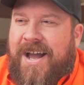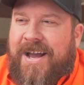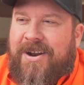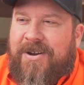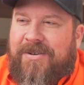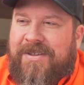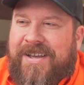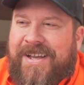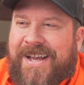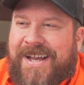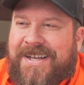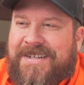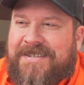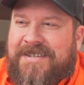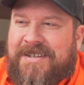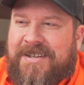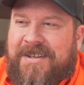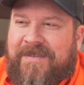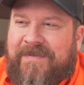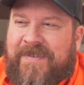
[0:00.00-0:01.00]
I know the guys
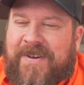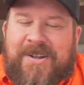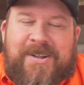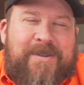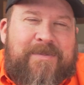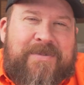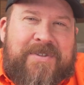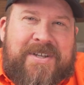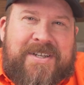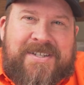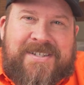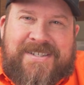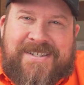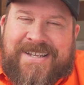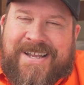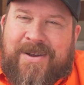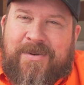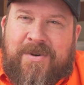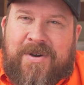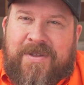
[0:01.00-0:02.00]
that developed this
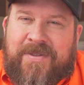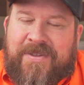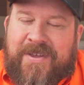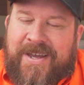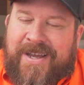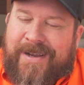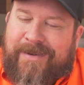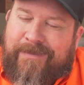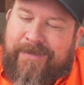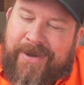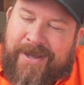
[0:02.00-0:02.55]
say one thing,